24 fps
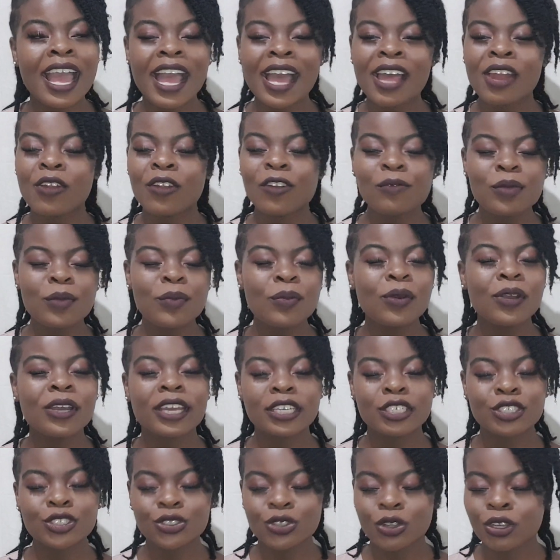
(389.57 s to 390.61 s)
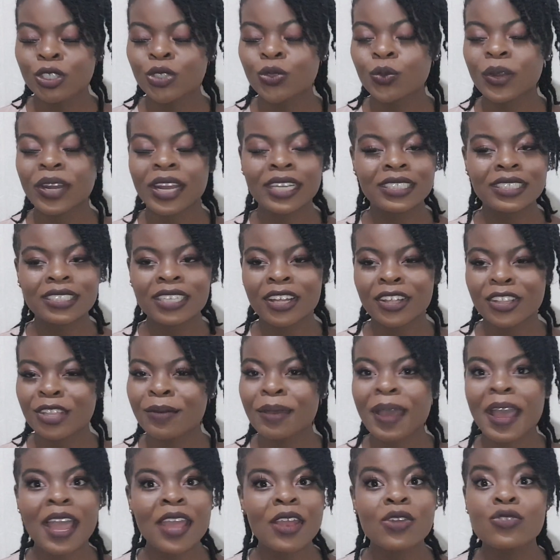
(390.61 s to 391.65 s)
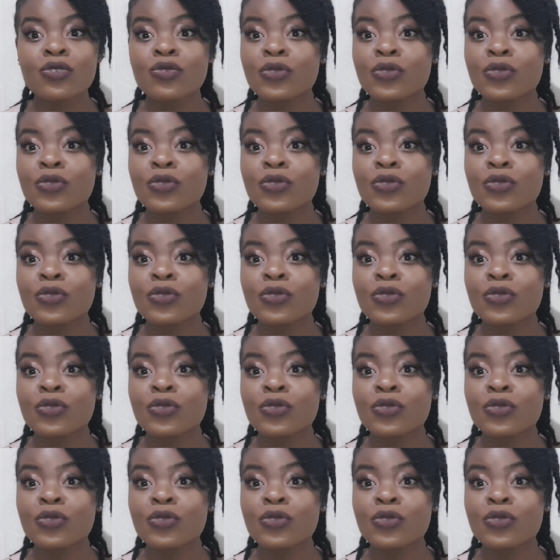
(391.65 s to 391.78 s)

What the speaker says: A lot of people get shocked when I tell them I